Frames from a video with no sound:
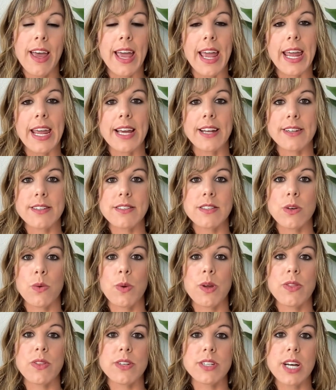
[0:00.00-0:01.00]
And so
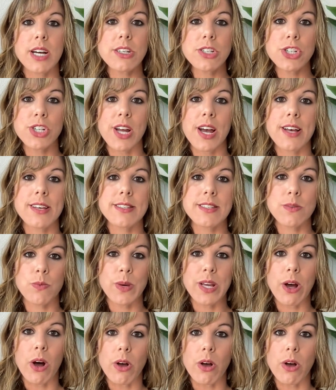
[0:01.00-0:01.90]
with the Dutch test, we